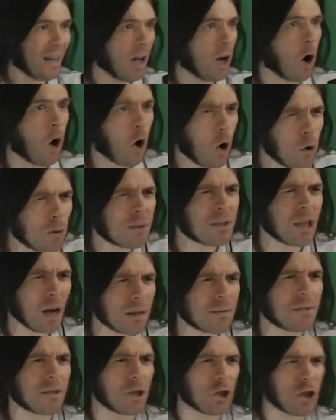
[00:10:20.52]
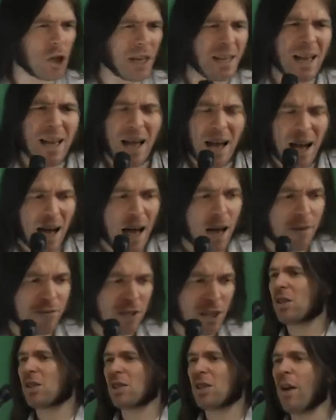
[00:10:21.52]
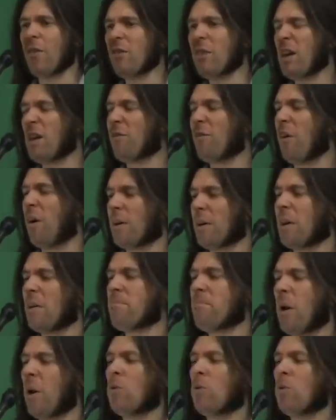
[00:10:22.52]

It all turned to shite. After 70 fucking